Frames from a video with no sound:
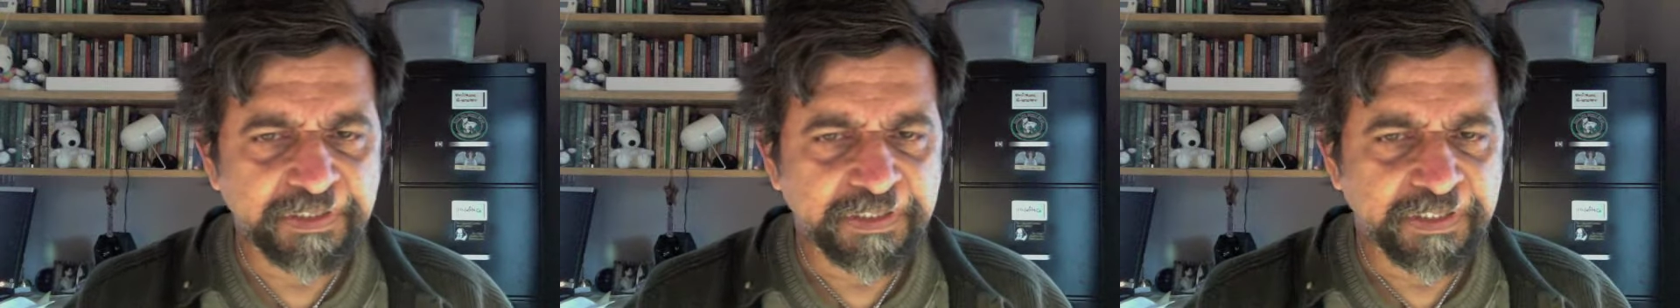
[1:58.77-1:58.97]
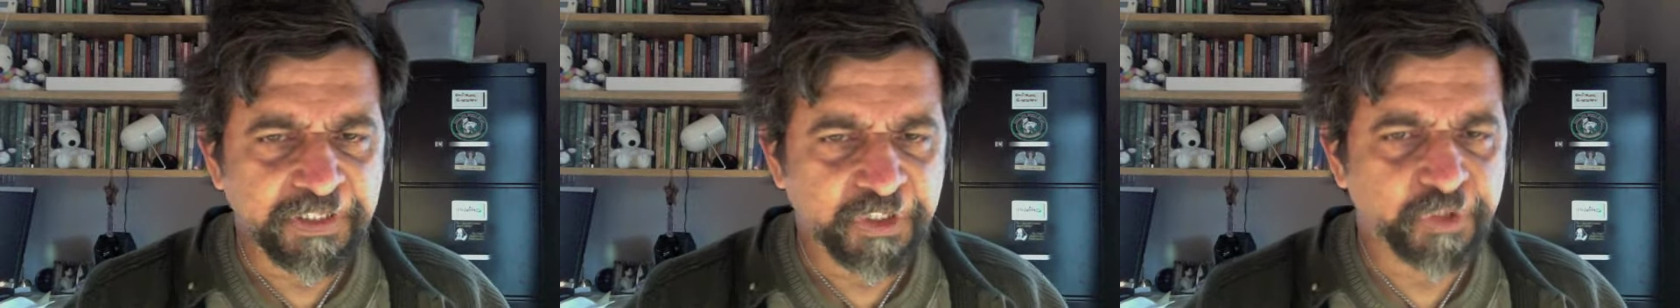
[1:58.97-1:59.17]

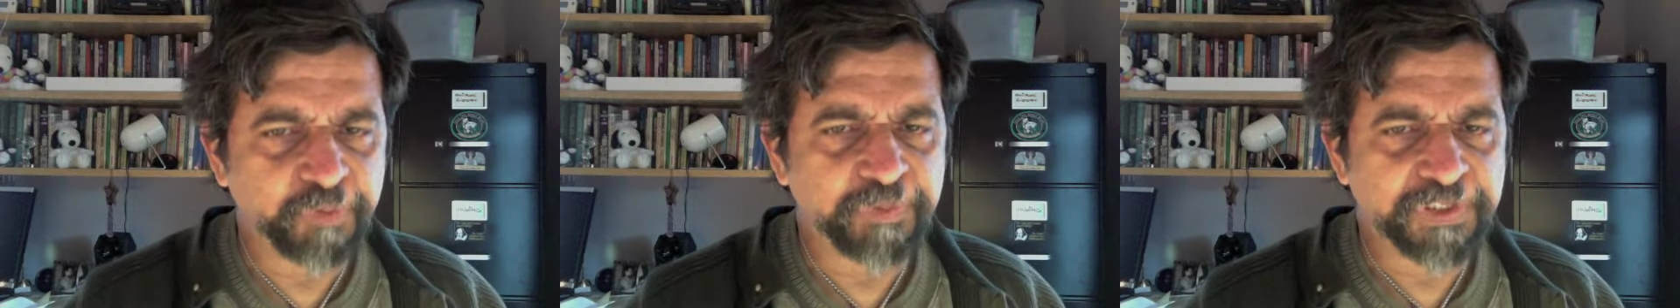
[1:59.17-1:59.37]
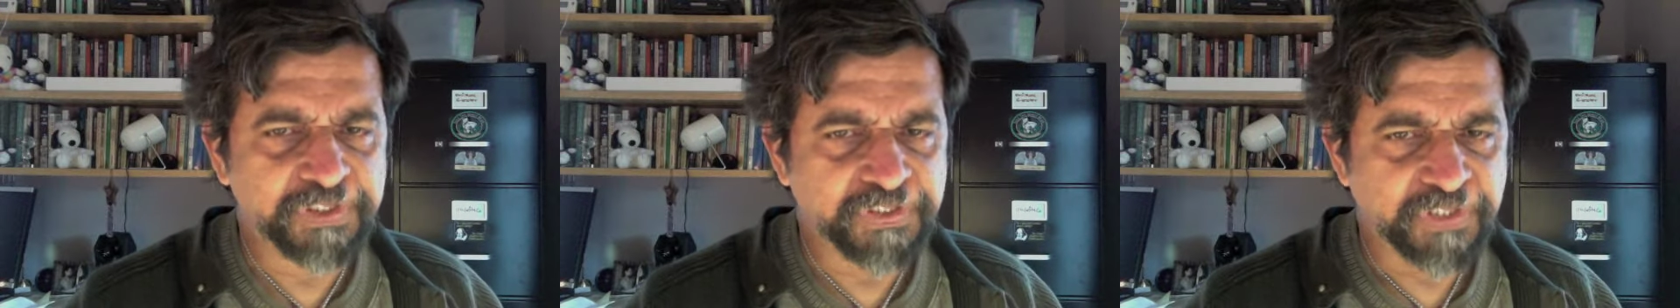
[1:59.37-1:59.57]

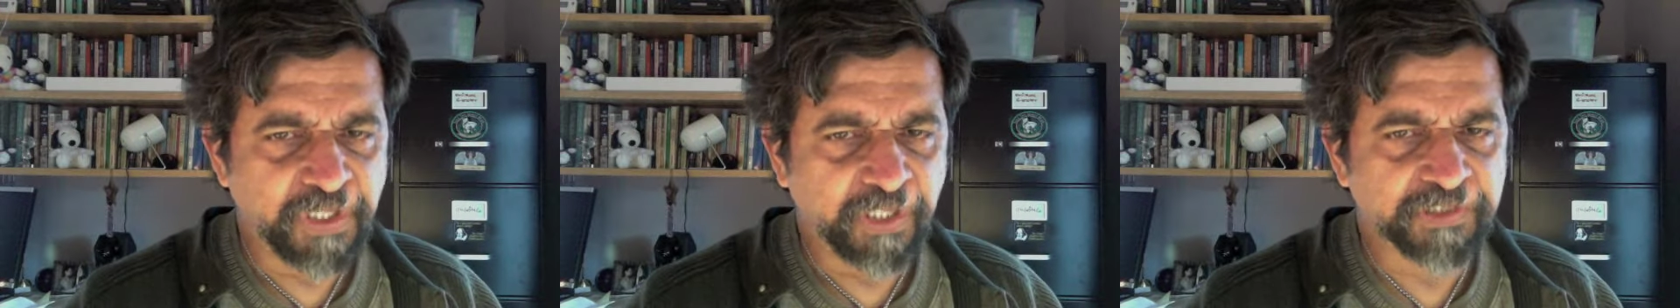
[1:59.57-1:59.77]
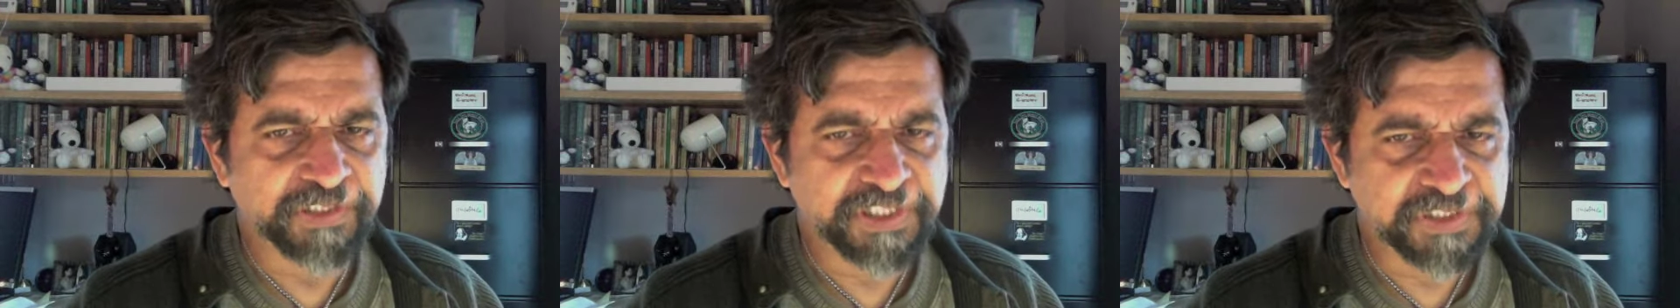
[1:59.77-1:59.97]
humans
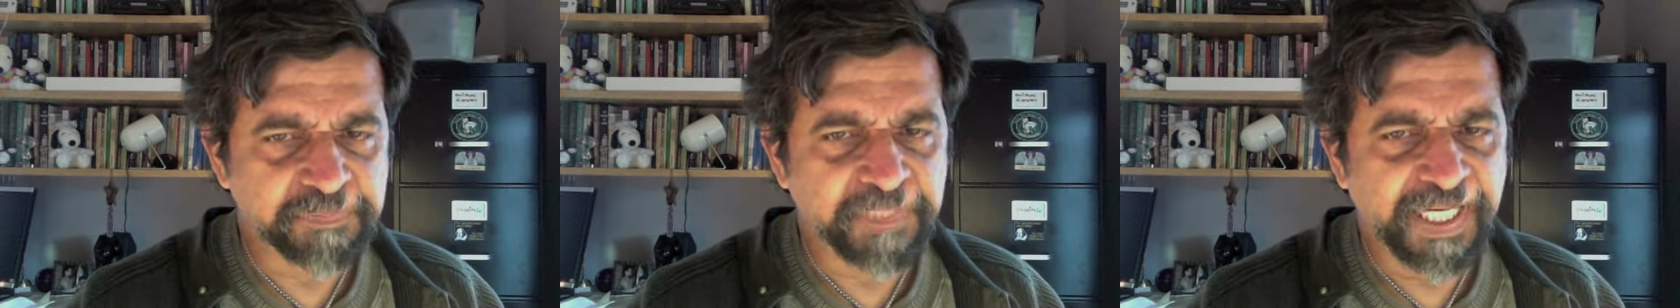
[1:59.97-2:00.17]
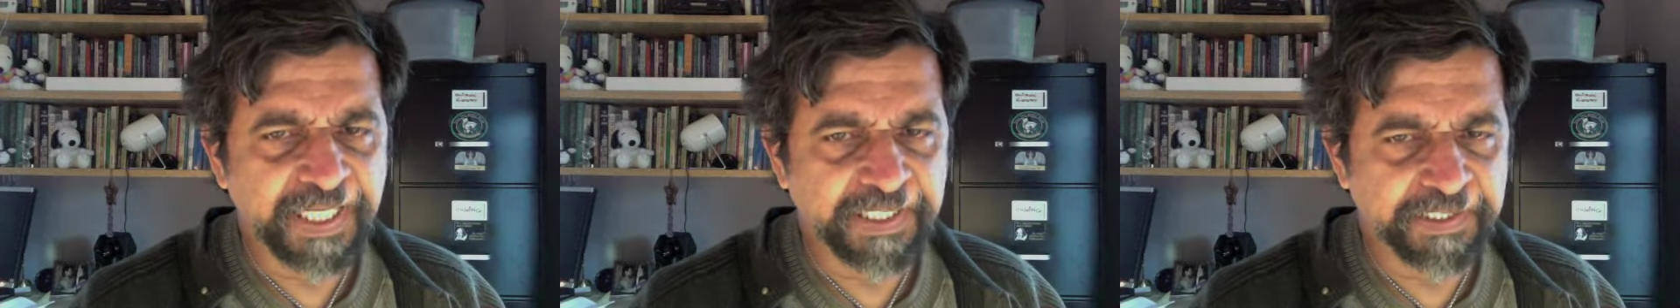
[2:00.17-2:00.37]
on this
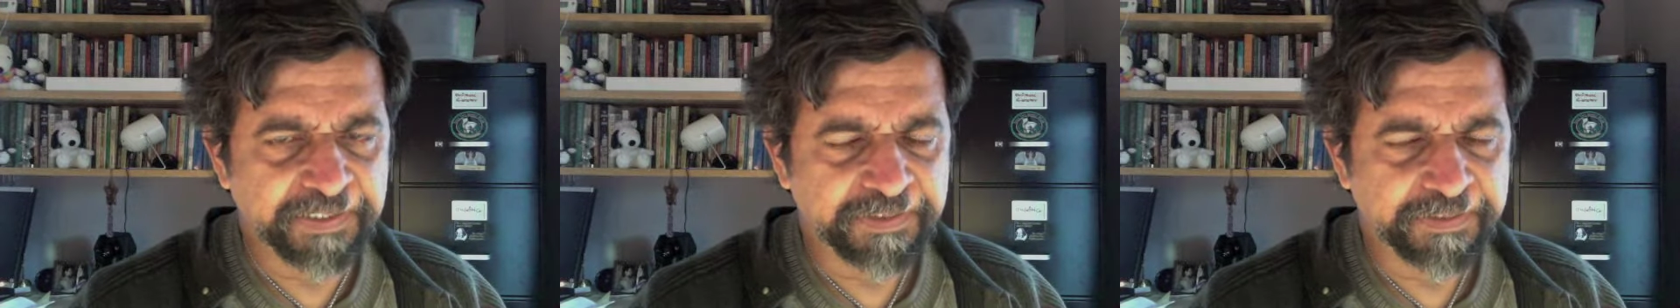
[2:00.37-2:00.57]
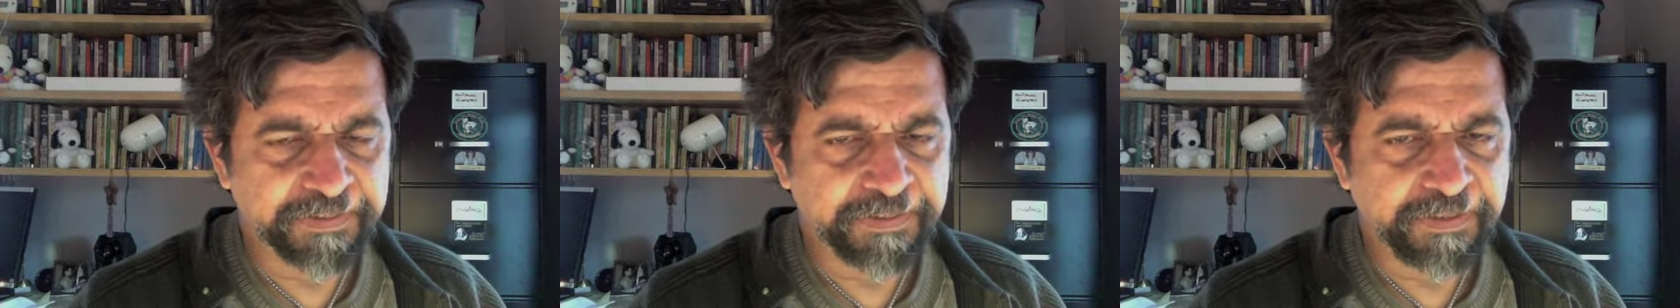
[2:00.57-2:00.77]
planet.
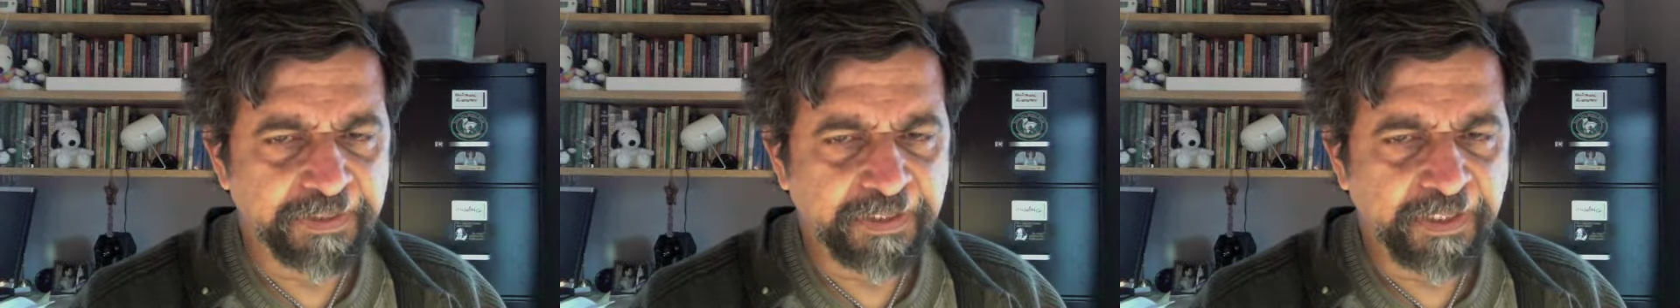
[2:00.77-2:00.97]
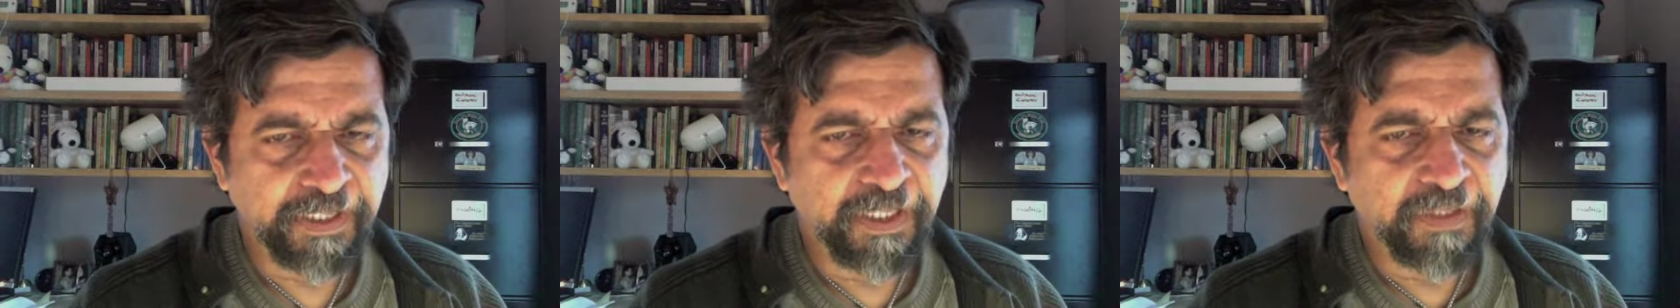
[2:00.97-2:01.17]

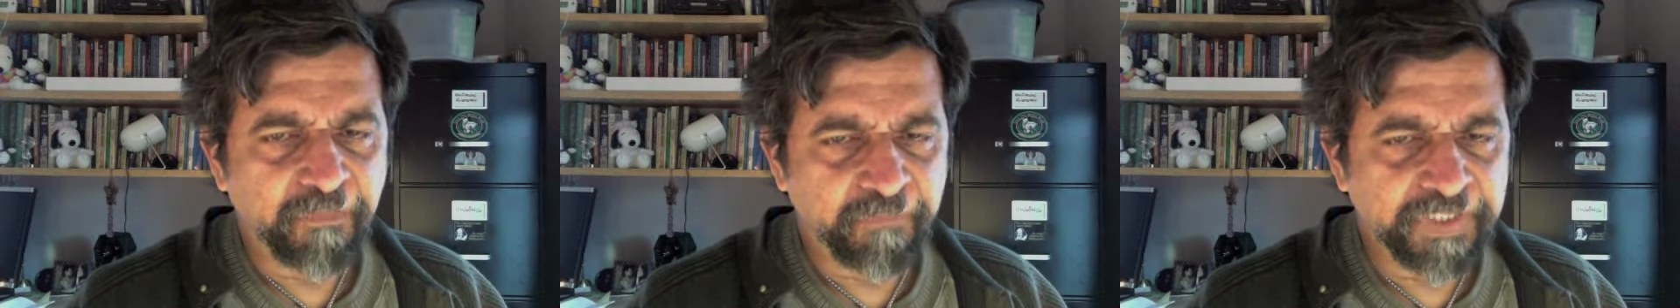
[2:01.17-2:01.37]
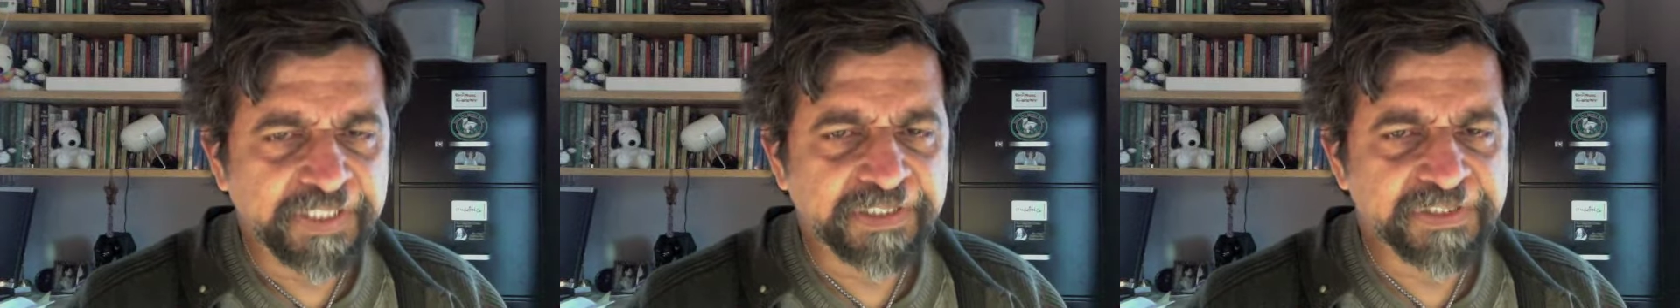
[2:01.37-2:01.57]

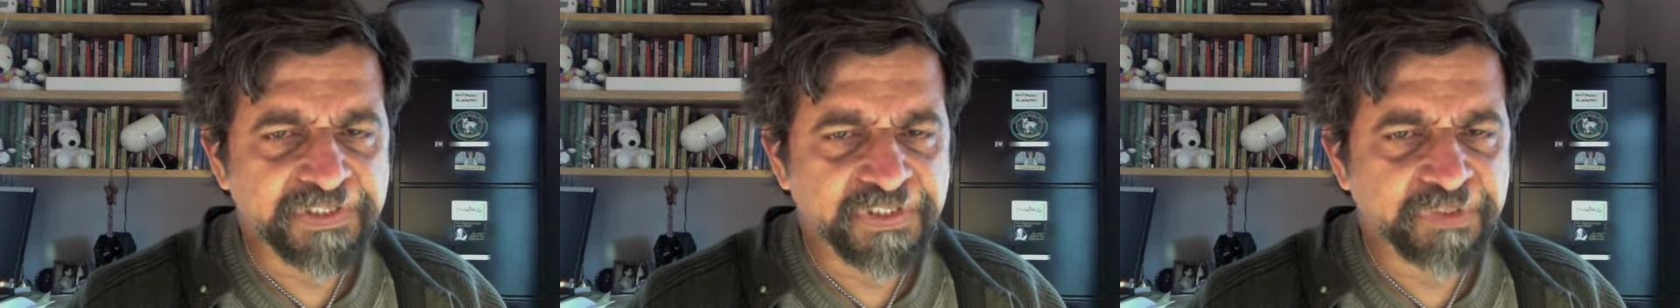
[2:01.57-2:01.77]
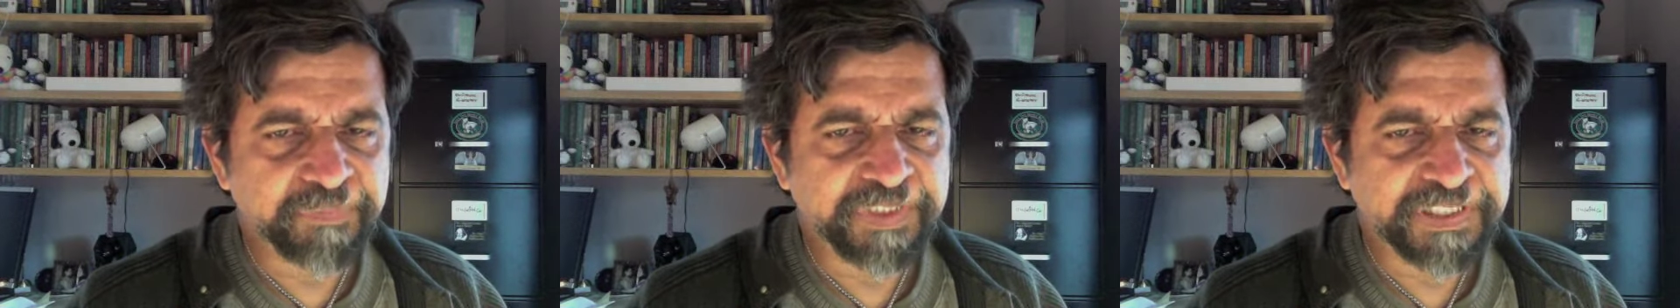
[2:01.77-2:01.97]
We're
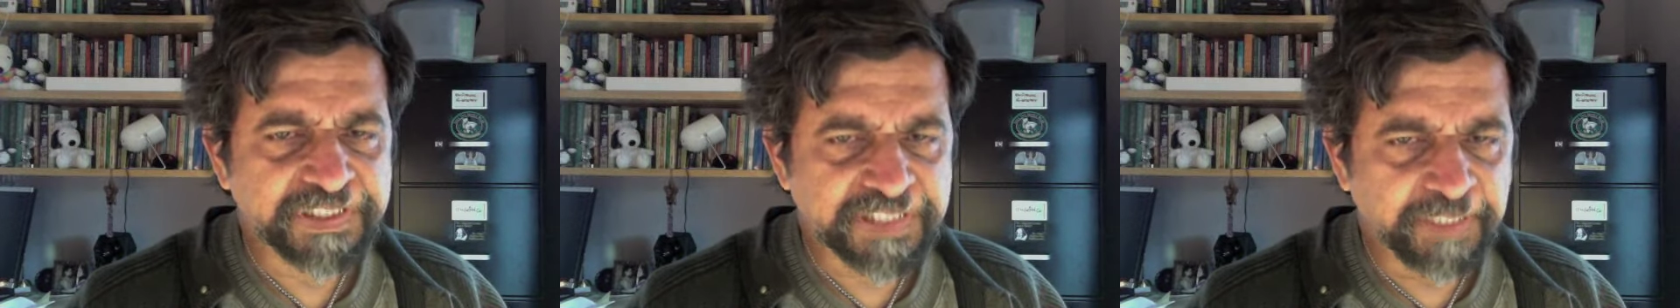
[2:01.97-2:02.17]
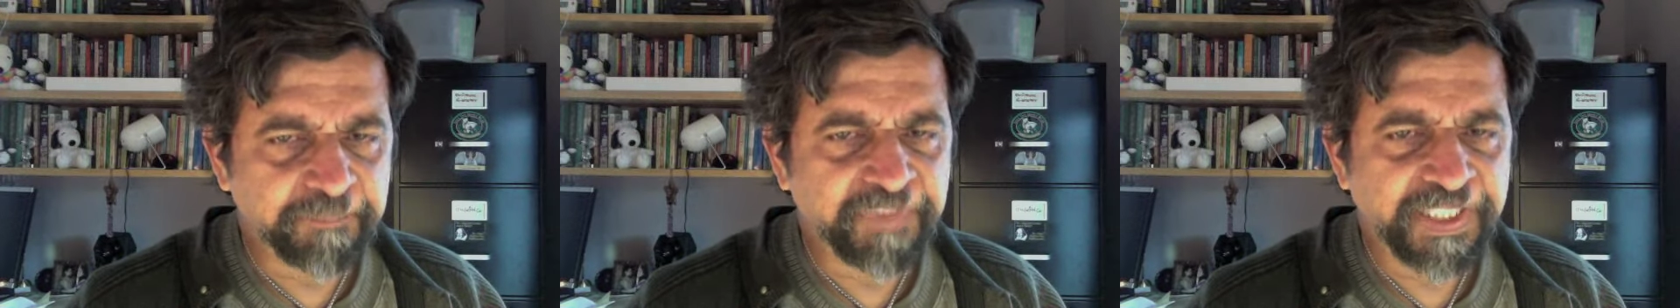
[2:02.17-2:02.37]
consuming
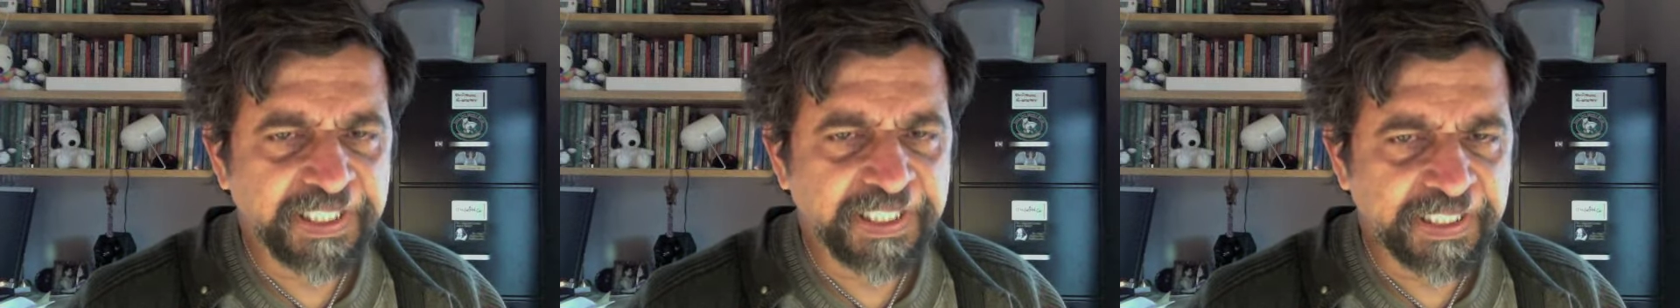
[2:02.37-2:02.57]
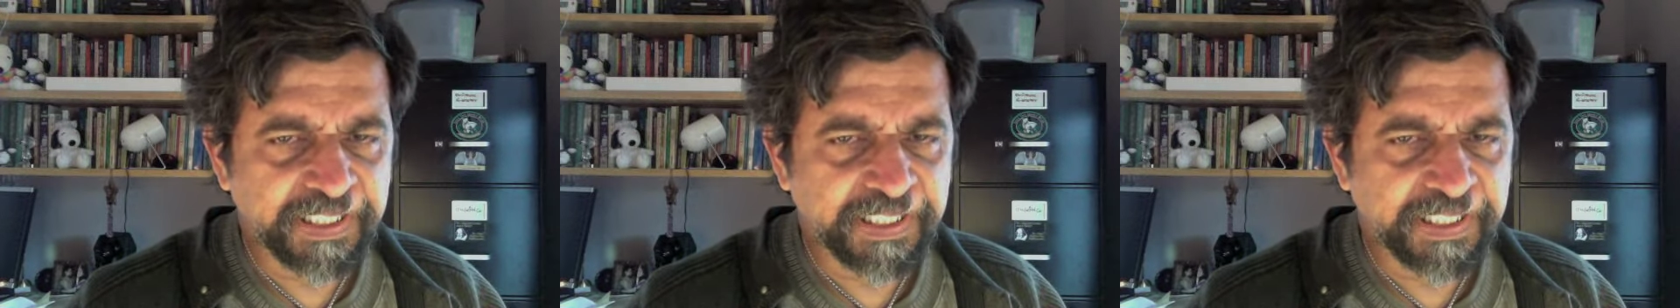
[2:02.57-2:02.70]
something